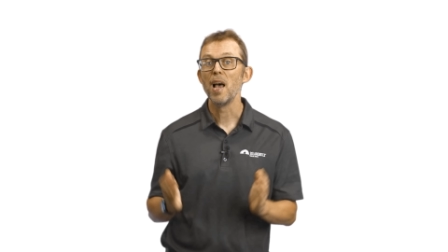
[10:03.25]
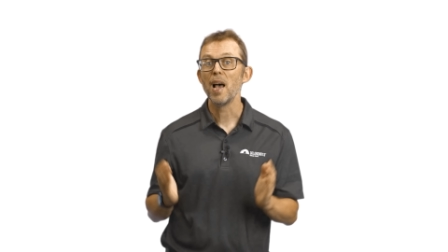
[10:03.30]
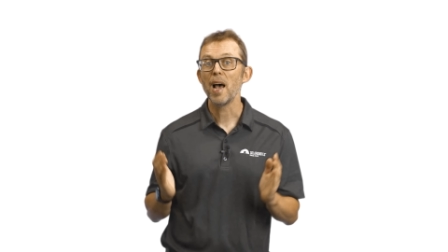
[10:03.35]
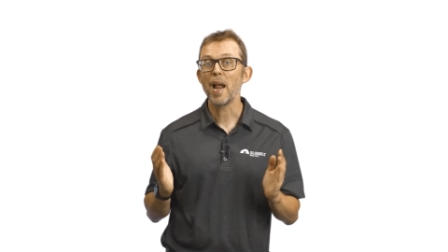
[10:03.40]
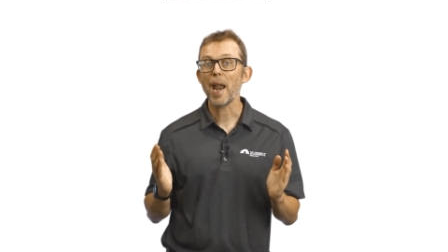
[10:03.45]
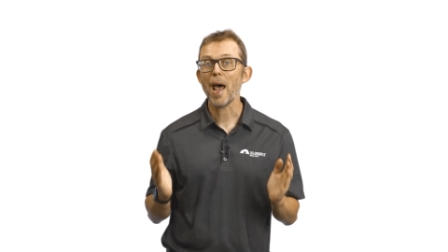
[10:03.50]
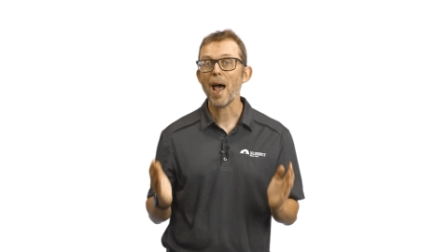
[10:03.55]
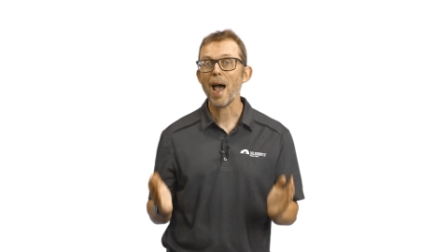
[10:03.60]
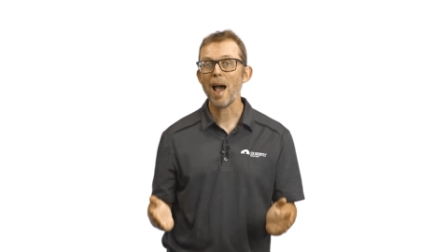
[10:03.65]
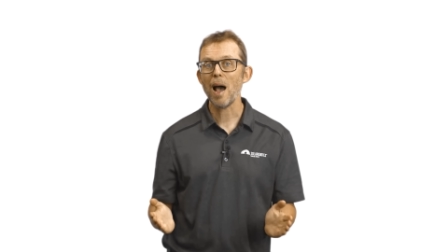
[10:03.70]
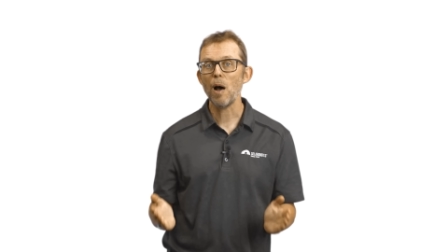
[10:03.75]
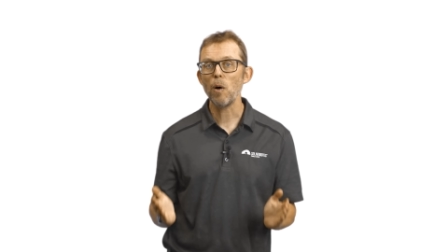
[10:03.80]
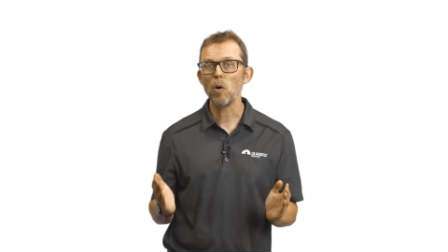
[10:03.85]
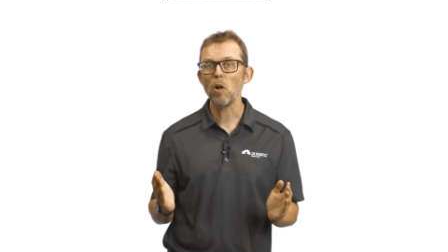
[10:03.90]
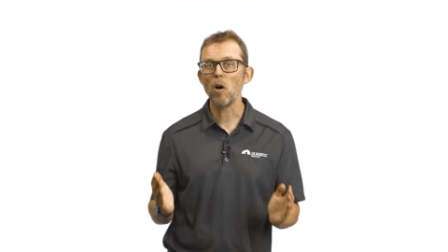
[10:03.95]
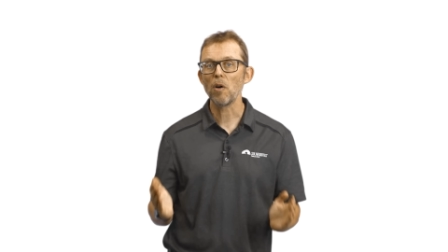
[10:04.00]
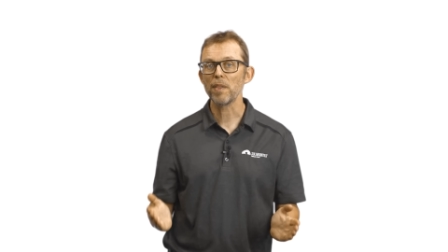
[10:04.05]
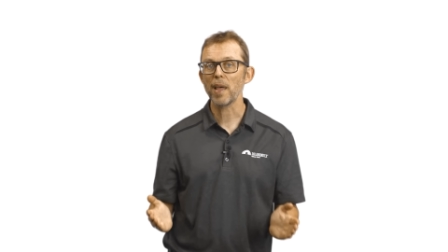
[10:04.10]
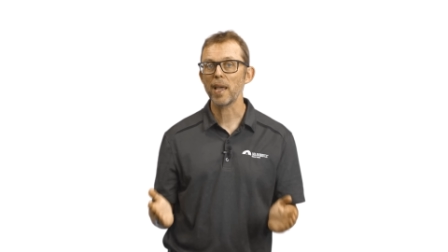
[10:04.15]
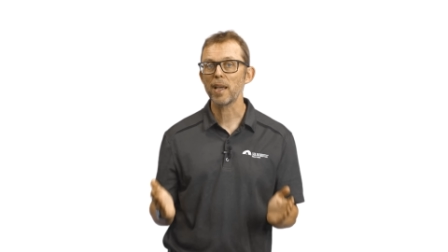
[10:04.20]
and how
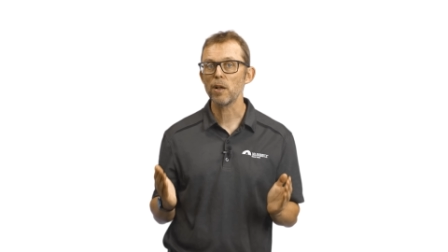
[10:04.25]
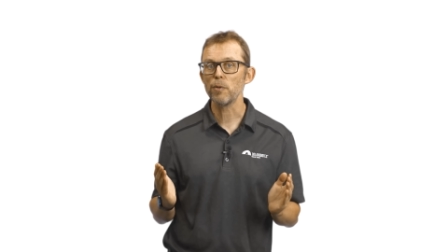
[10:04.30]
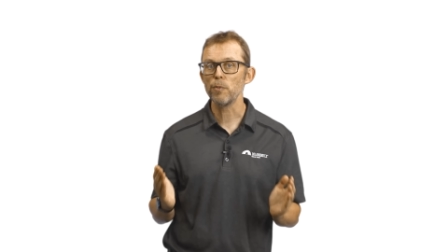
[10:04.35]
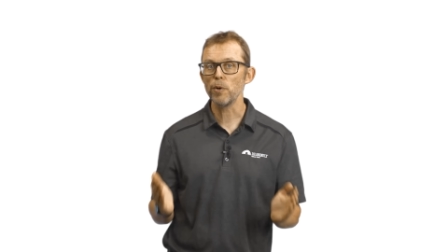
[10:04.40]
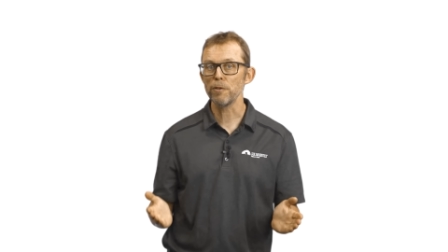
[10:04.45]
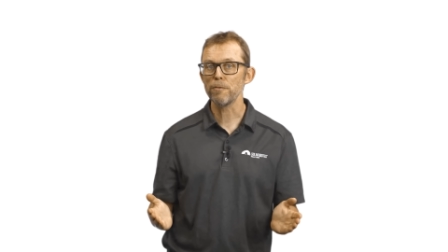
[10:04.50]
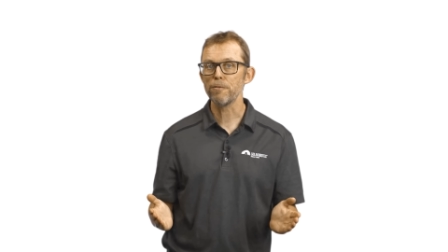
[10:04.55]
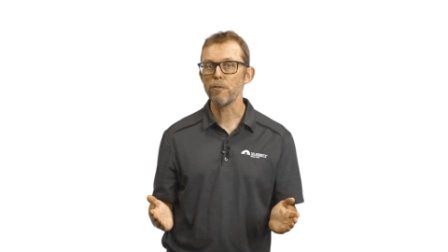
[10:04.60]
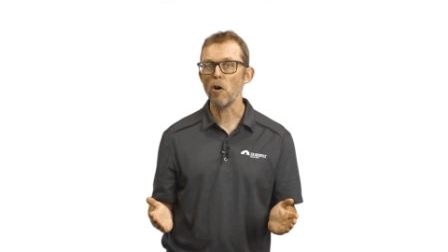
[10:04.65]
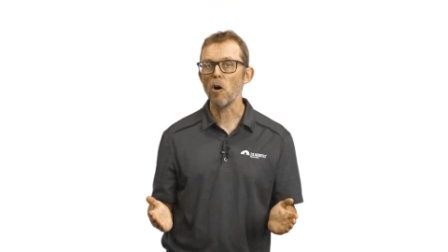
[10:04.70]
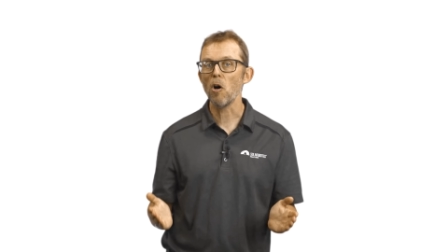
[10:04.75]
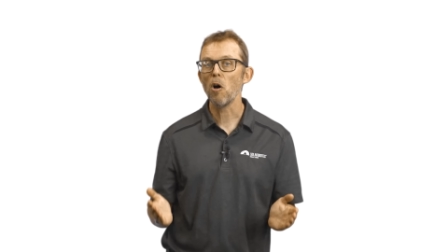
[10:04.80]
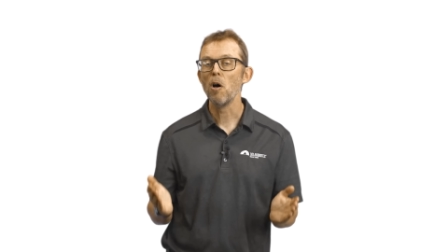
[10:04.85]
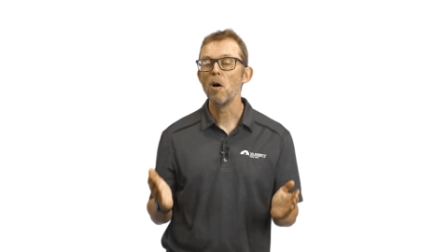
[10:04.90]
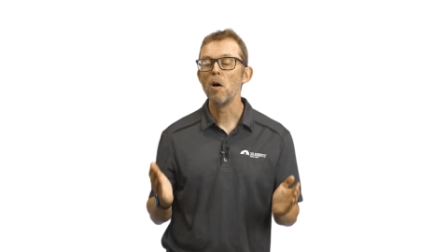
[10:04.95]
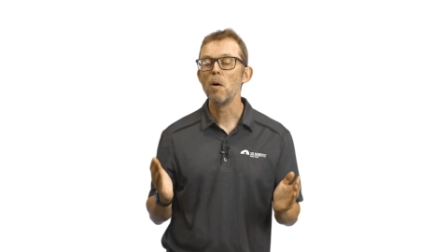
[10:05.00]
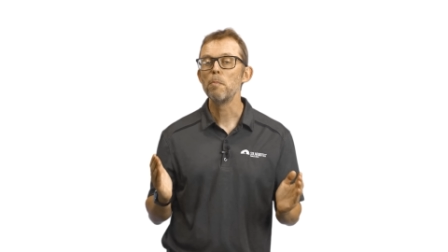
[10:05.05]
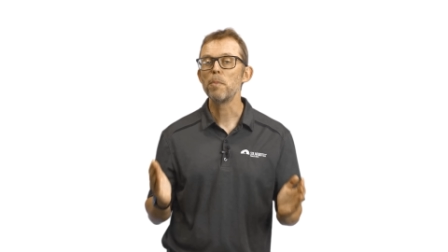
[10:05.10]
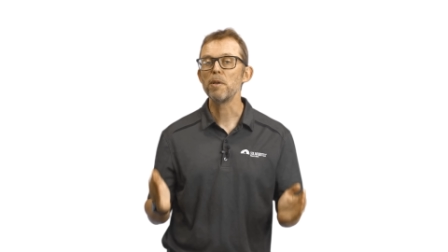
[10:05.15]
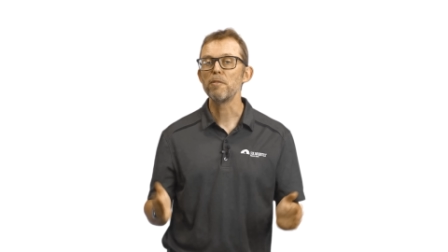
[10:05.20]
long they can run for
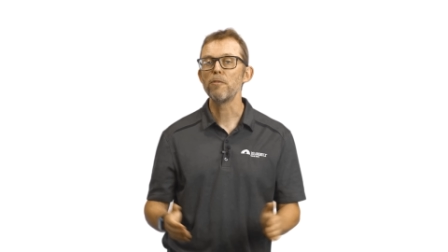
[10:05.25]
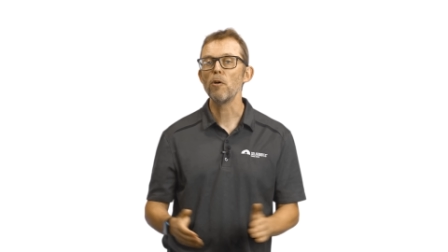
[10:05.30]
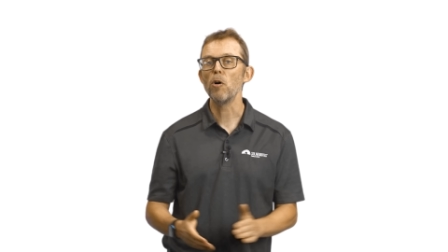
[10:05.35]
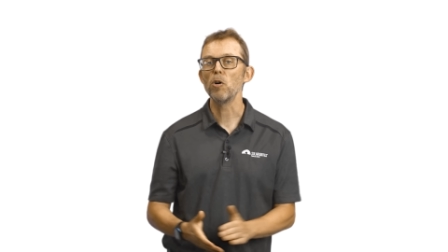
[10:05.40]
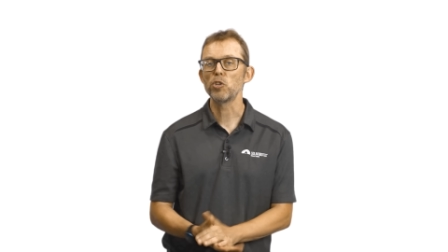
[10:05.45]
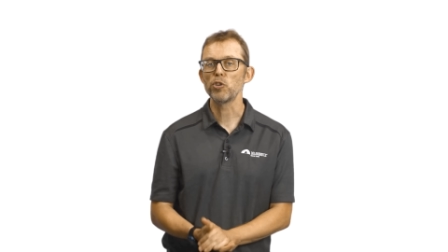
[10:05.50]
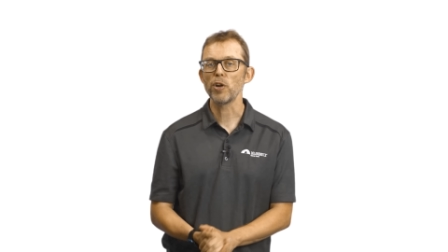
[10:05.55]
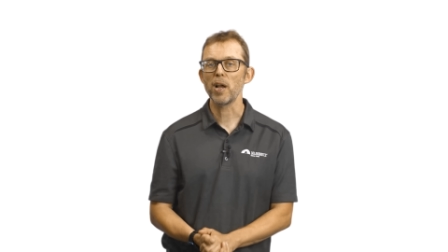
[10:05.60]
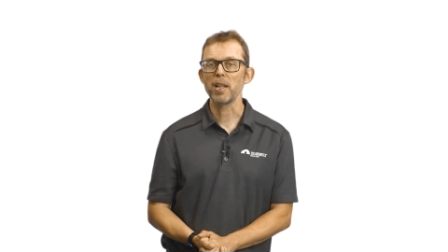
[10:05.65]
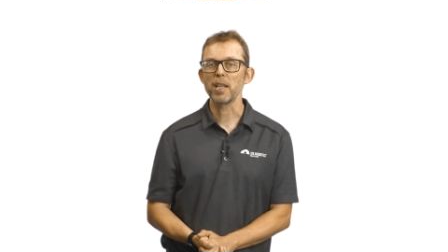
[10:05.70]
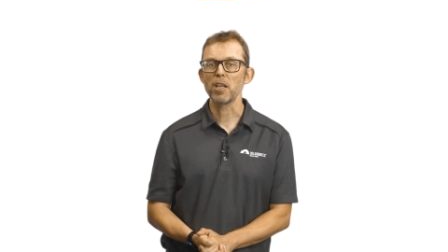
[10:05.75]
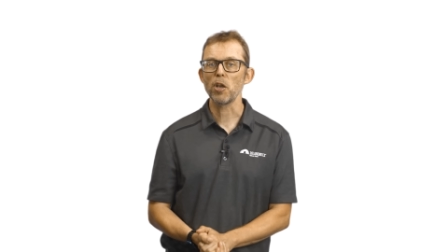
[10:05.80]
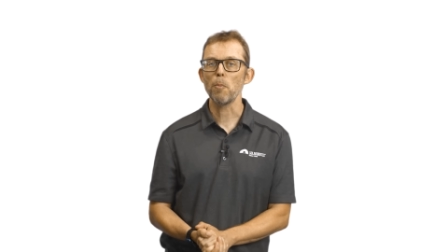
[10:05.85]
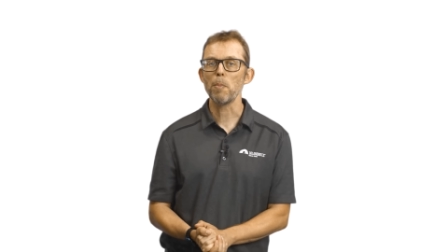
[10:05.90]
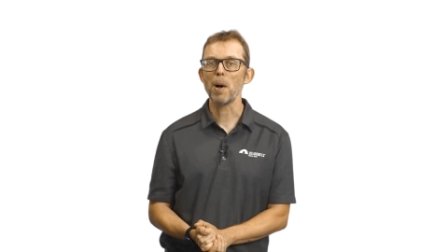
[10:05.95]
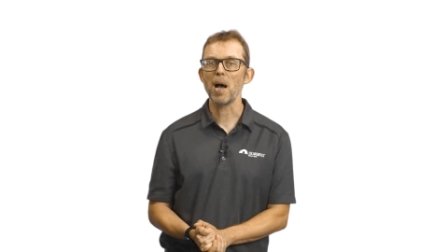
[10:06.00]
before draining your